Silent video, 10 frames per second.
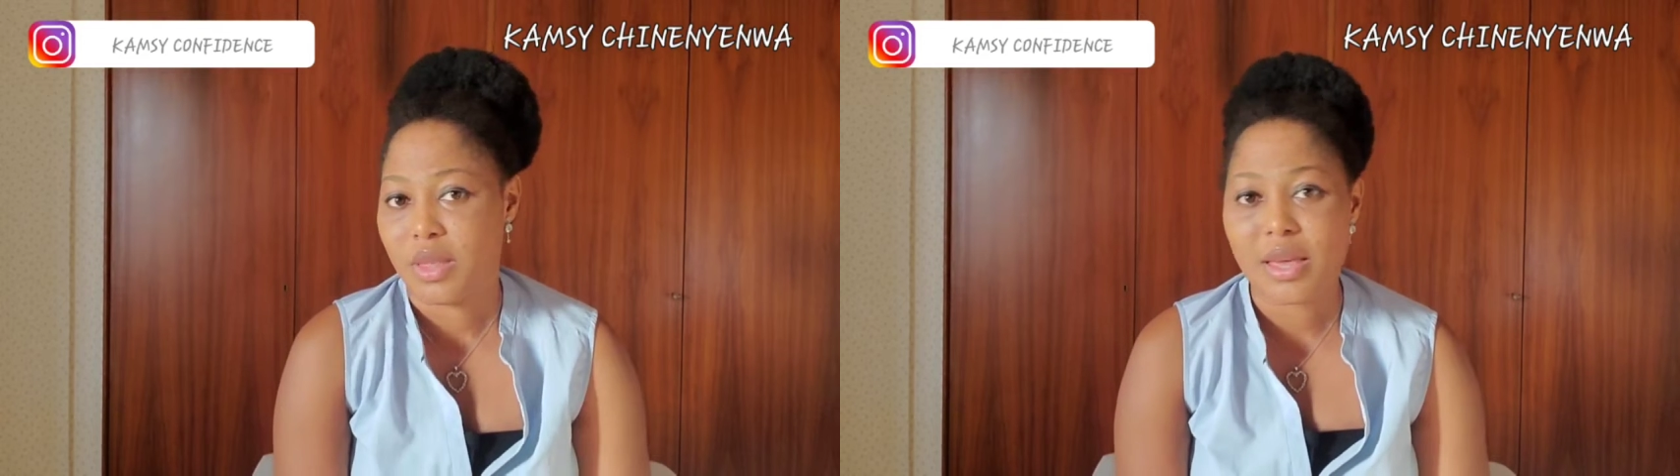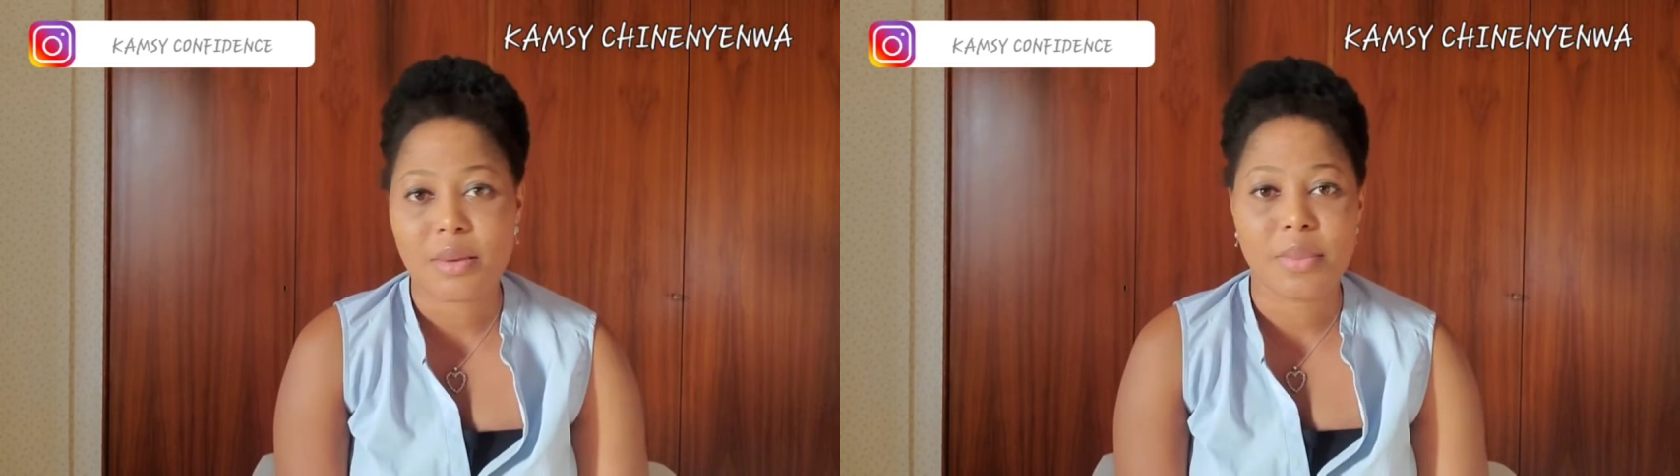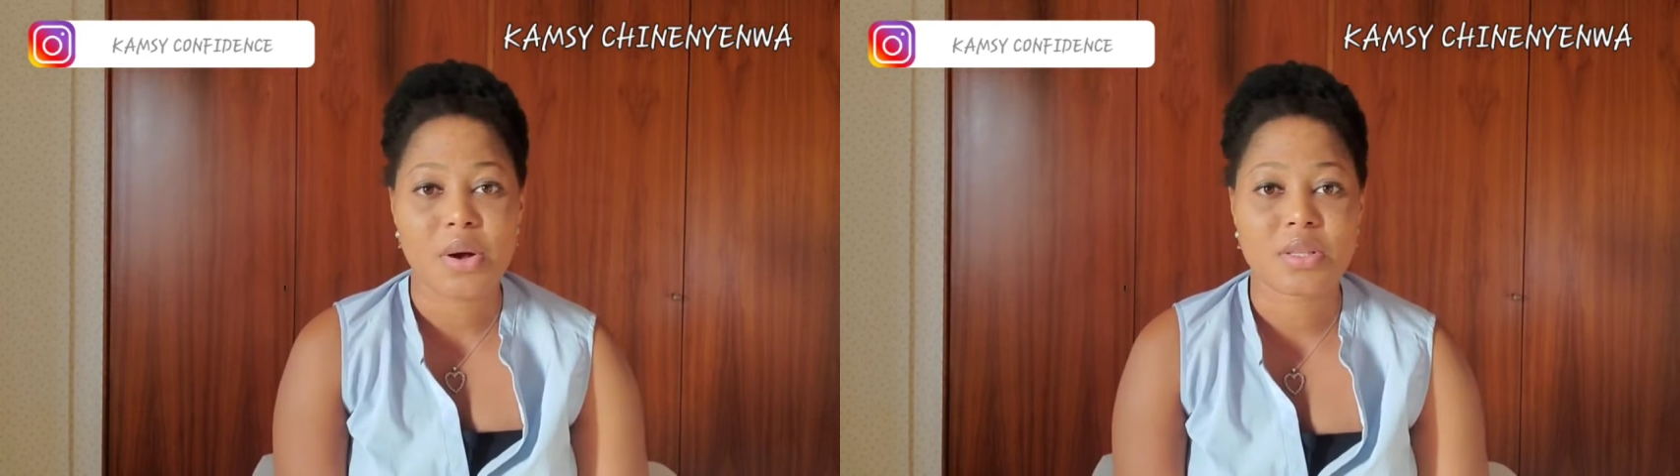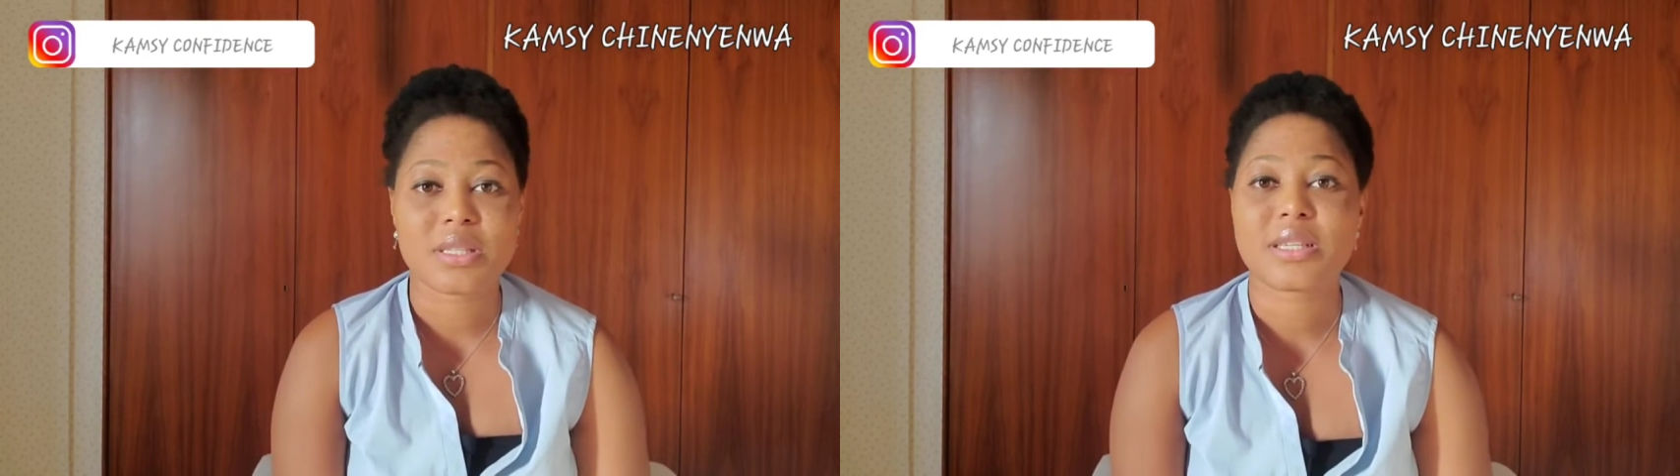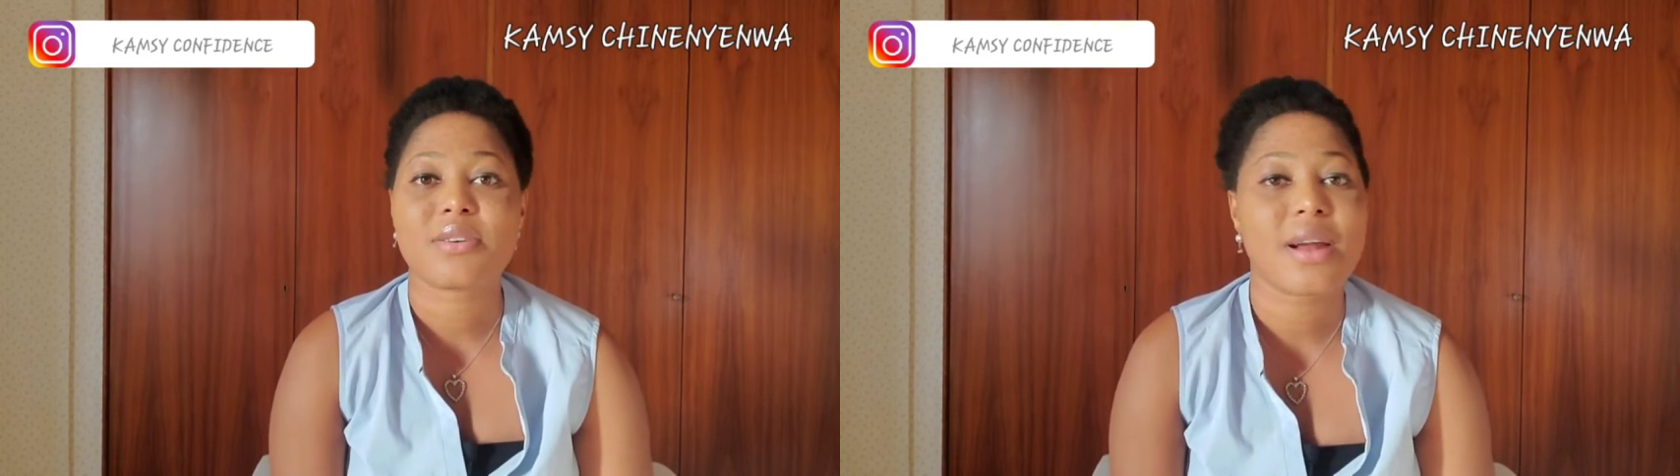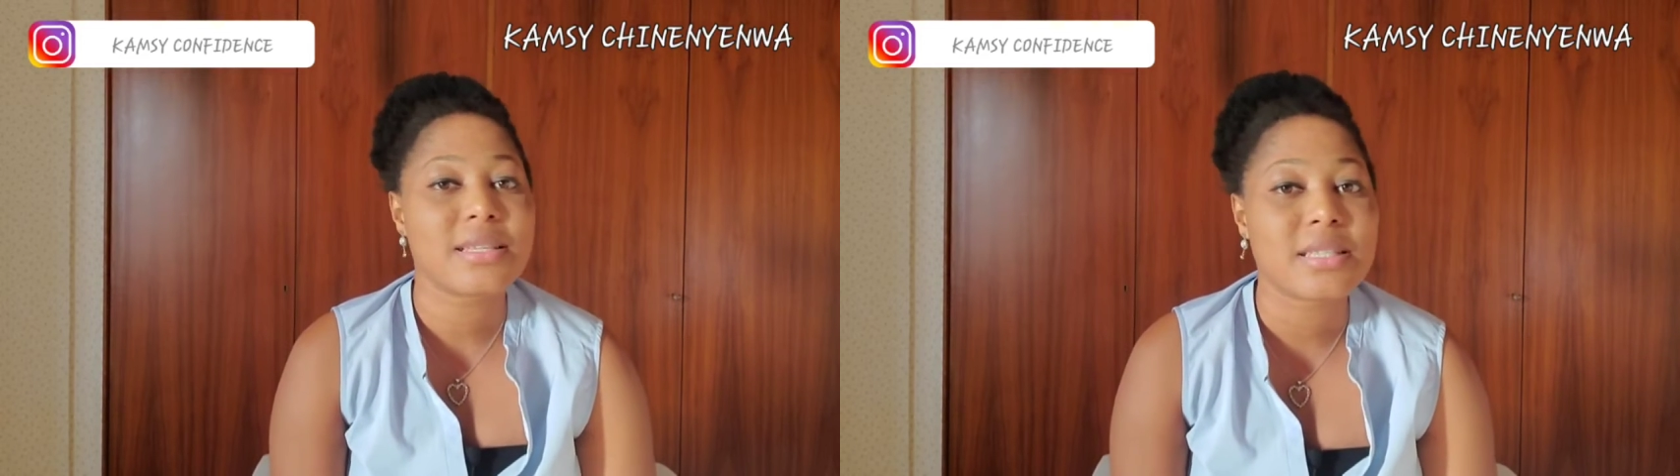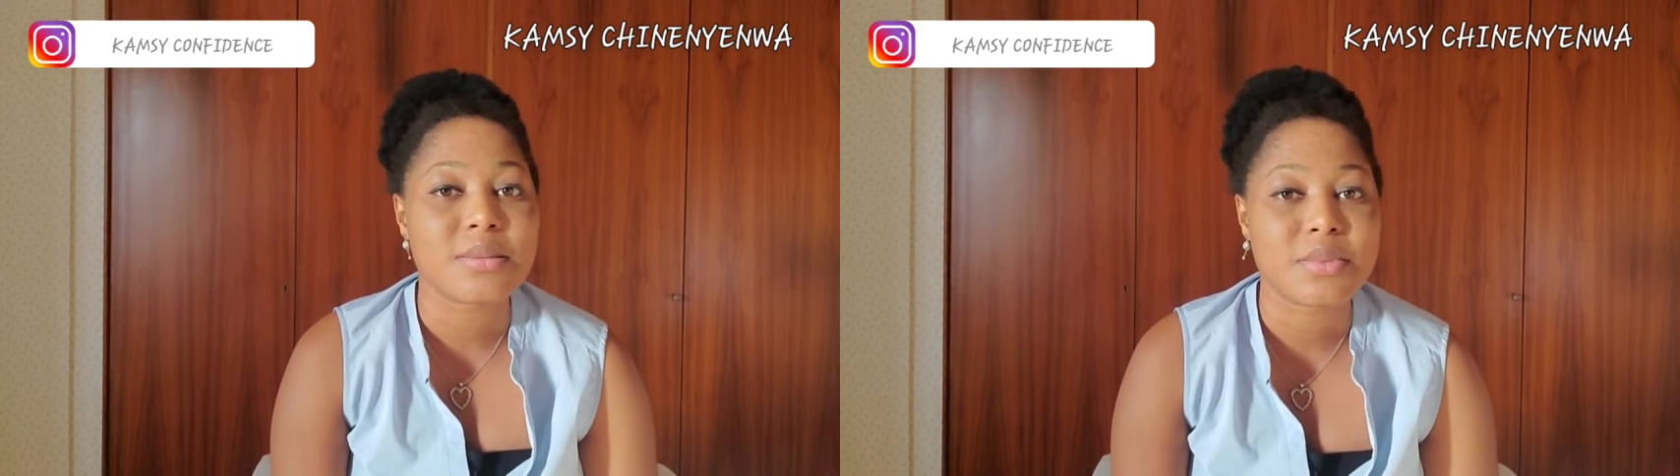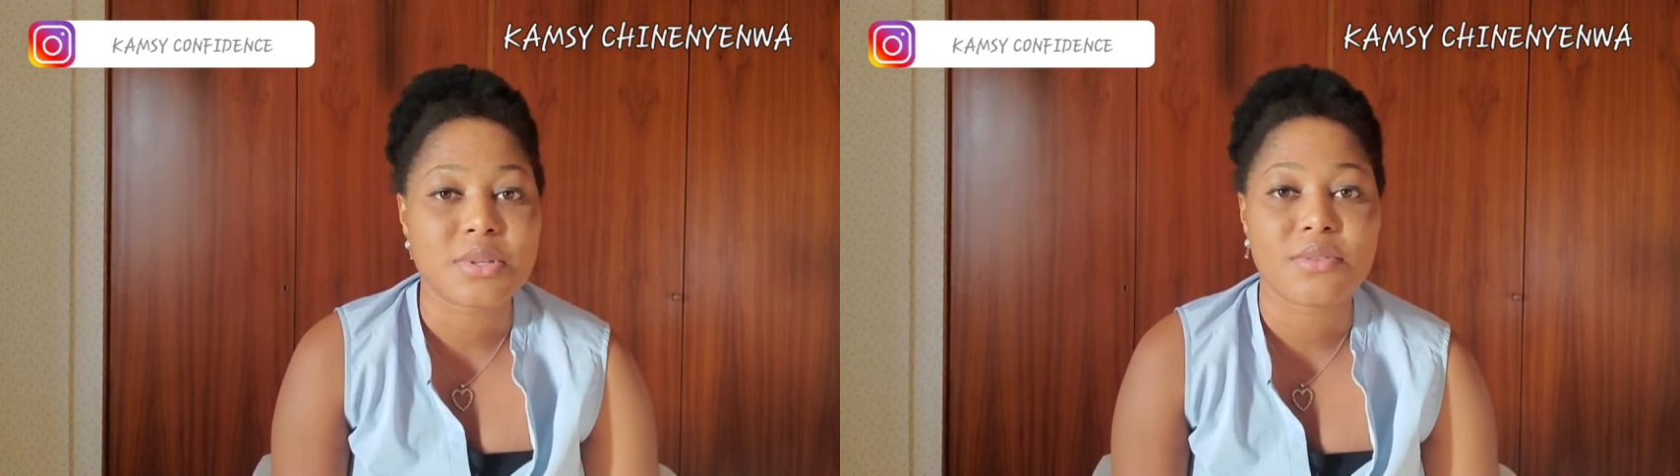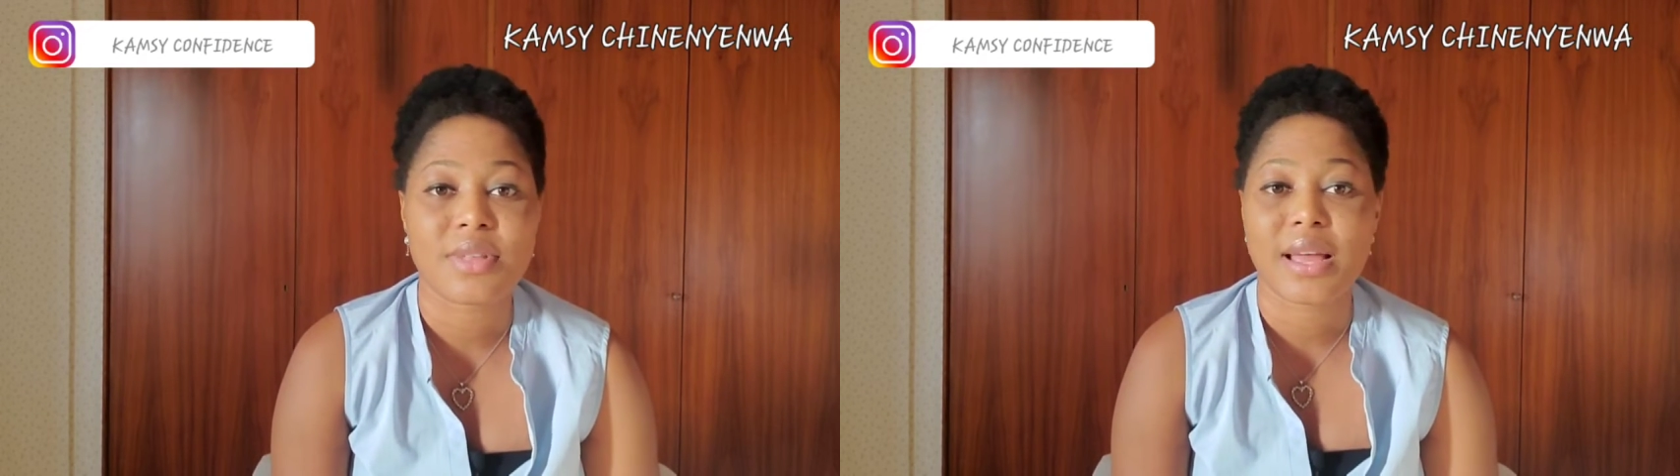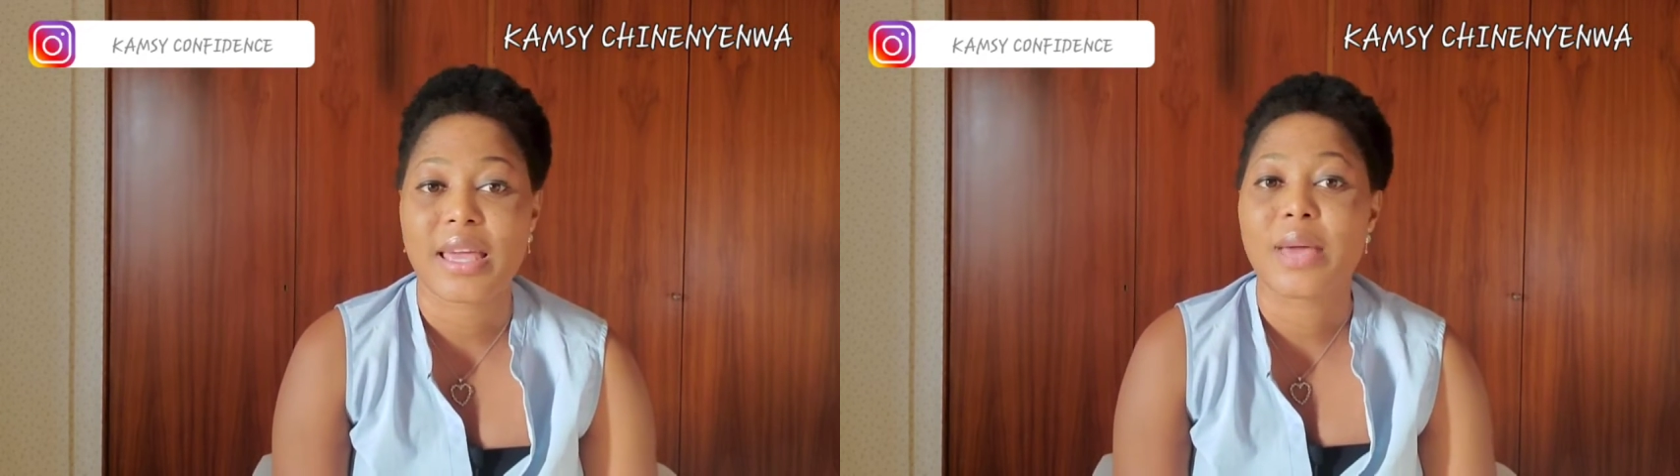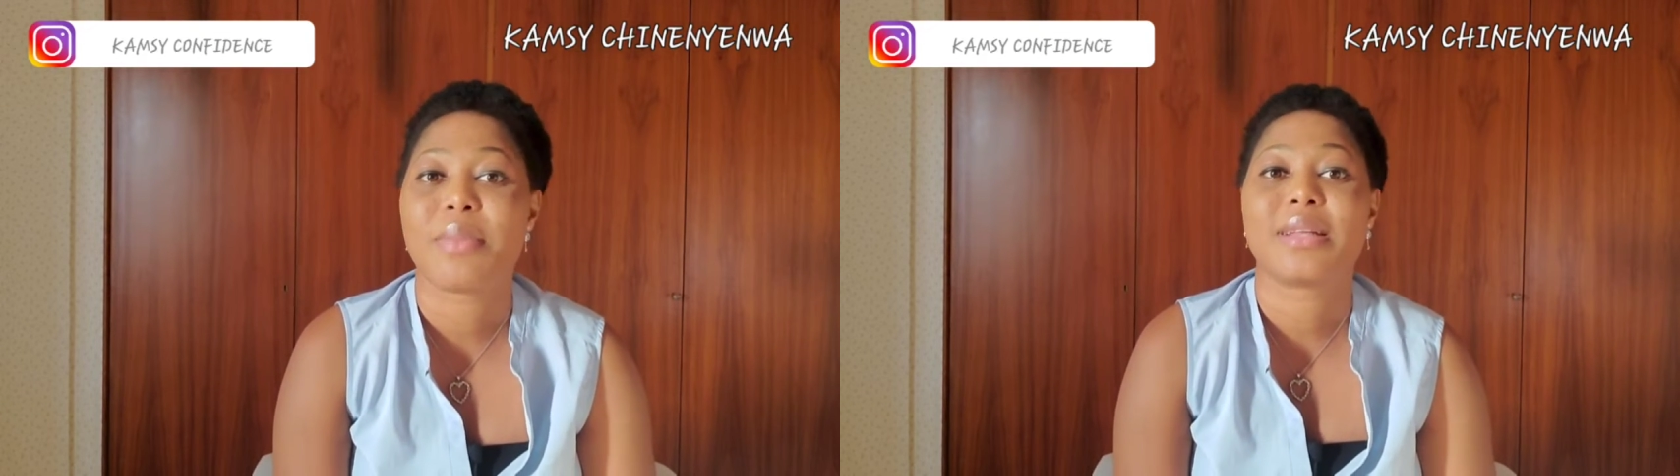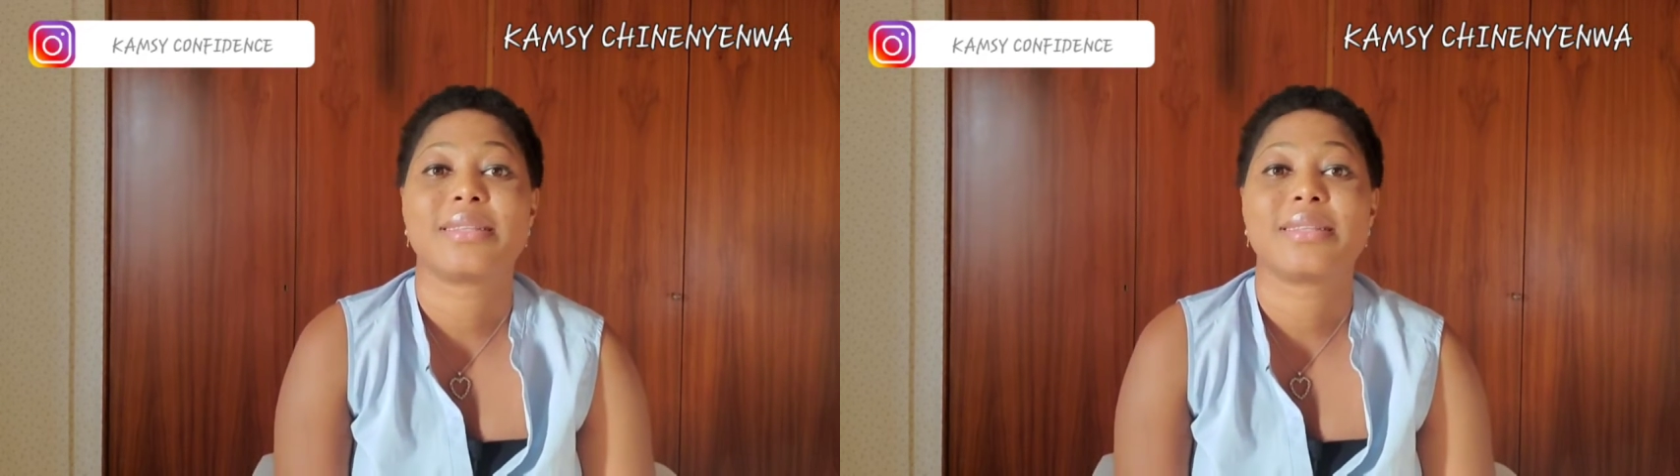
Think about it. Christ himself that came